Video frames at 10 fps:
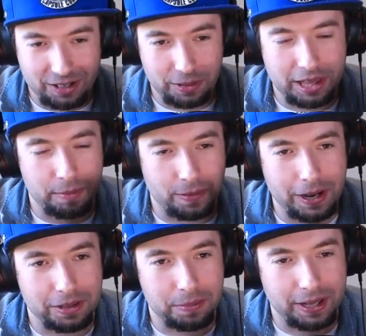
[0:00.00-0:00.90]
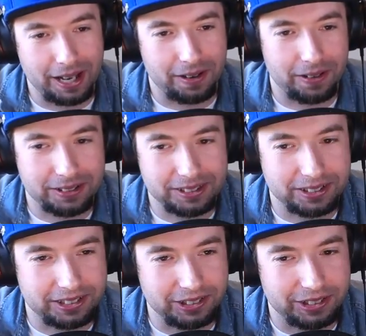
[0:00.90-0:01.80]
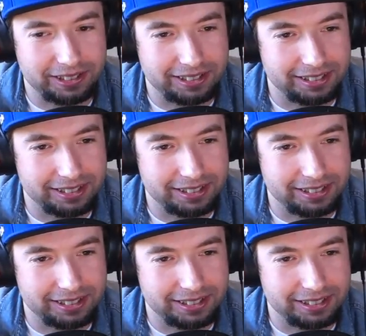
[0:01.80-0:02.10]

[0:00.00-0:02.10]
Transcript: with them around the piano. It's cool.